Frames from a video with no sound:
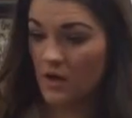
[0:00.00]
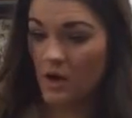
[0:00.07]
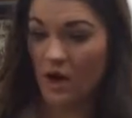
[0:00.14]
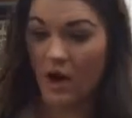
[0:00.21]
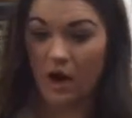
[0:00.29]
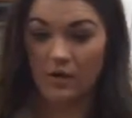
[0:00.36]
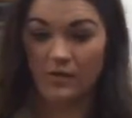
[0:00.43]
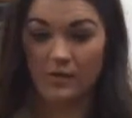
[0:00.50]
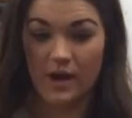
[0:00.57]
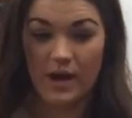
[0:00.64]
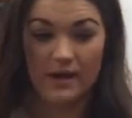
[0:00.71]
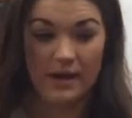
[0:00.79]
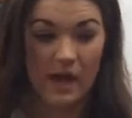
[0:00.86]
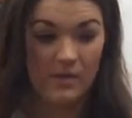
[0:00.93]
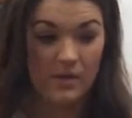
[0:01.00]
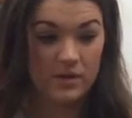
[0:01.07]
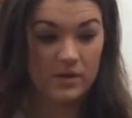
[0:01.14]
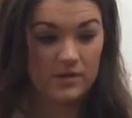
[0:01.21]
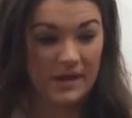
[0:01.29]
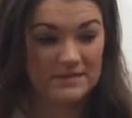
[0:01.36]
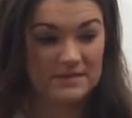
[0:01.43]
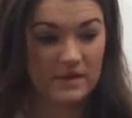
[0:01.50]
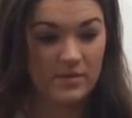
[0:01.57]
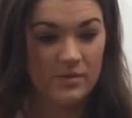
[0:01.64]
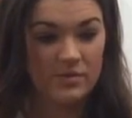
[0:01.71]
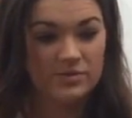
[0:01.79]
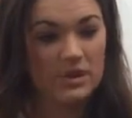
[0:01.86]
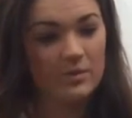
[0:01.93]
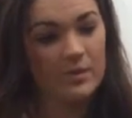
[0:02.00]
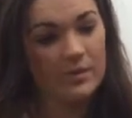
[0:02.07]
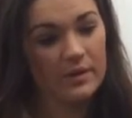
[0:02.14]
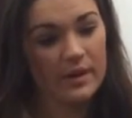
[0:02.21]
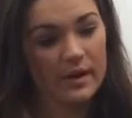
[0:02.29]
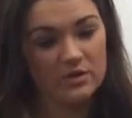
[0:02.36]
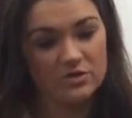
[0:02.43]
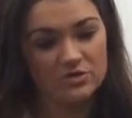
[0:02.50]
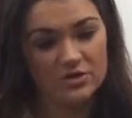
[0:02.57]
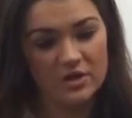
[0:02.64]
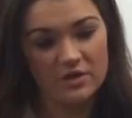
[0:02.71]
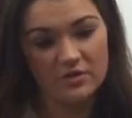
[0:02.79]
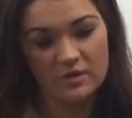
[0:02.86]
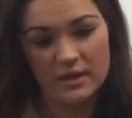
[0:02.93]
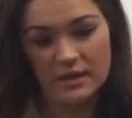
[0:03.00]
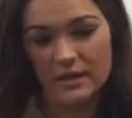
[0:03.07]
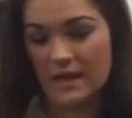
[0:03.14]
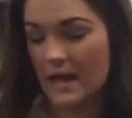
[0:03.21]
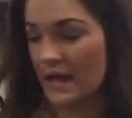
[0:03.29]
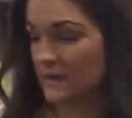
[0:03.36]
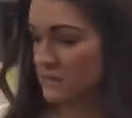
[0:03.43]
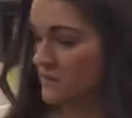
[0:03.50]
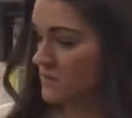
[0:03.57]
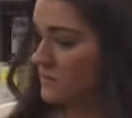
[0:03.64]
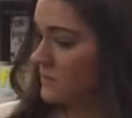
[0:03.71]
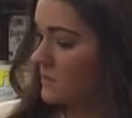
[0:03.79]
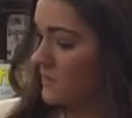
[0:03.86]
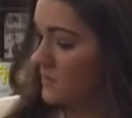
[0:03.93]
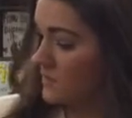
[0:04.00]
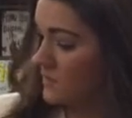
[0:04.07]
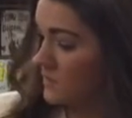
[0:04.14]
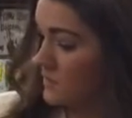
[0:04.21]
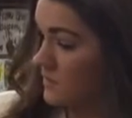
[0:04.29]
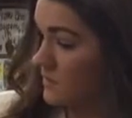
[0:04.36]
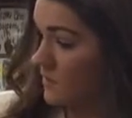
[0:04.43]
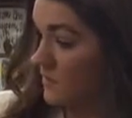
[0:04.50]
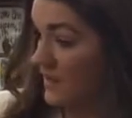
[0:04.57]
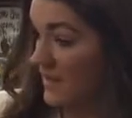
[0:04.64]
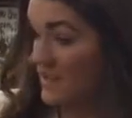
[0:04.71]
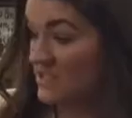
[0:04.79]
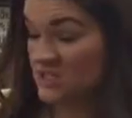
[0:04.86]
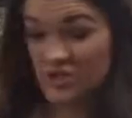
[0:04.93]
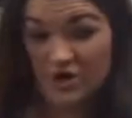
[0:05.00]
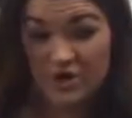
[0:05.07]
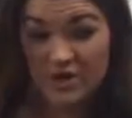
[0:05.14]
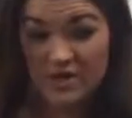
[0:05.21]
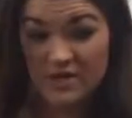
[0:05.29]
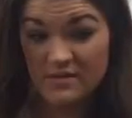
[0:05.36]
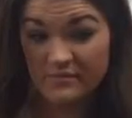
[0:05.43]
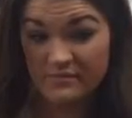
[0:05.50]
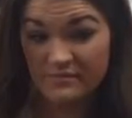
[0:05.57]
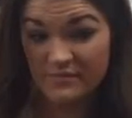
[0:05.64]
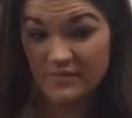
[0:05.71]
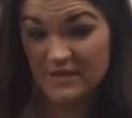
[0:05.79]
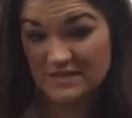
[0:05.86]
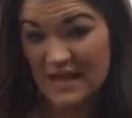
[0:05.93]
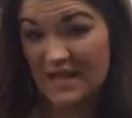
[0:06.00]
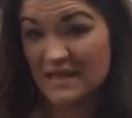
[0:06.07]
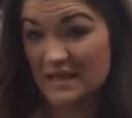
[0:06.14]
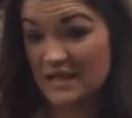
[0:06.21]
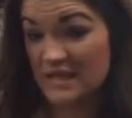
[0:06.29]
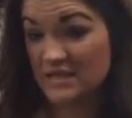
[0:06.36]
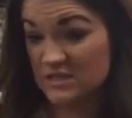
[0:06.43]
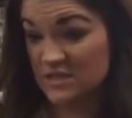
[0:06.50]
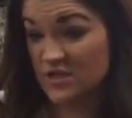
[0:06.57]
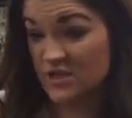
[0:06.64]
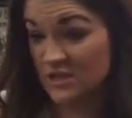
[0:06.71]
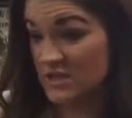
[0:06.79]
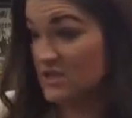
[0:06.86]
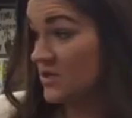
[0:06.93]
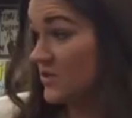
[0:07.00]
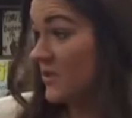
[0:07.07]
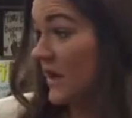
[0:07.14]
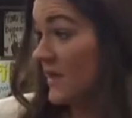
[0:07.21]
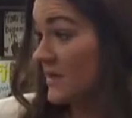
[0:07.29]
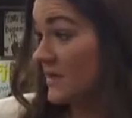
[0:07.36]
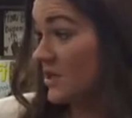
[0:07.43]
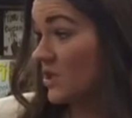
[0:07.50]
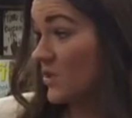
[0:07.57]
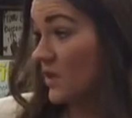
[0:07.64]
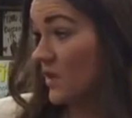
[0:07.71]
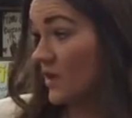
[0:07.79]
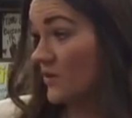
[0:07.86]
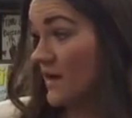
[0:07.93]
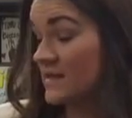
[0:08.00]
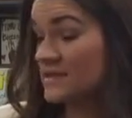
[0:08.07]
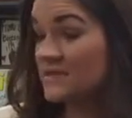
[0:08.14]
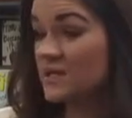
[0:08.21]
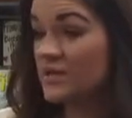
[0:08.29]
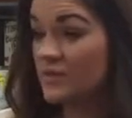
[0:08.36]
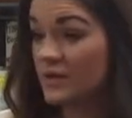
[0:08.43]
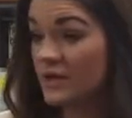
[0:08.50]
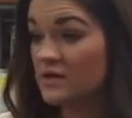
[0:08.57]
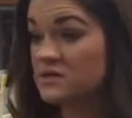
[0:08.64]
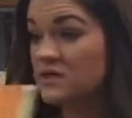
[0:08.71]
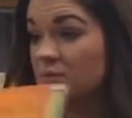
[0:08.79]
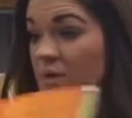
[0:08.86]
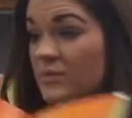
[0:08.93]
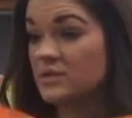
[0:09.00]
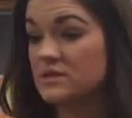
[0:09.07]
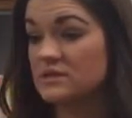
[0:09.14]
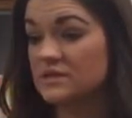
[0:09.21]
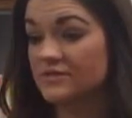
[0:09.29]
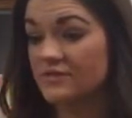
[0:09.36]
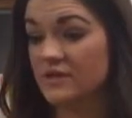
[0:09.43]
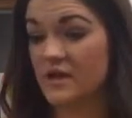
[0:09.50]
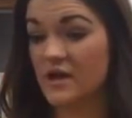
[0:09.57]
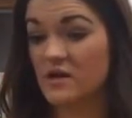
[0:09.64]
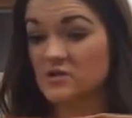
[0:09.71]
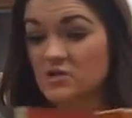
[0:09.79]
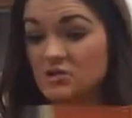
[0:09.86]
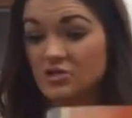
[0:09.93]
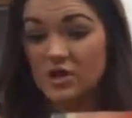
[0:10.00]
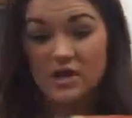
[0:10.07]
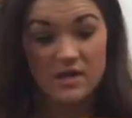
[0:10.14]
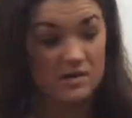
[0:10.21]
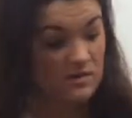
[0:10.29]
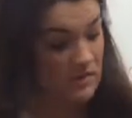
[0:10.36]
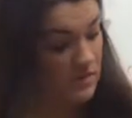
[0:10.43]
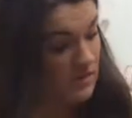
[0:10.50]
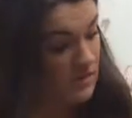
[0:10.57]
Alrighty, how about you guys? How about you tell me what character trait you think he has? You think he's dirty? Because I think he's dirty too. I think you are correct. Did anybody else come up with a different character trait?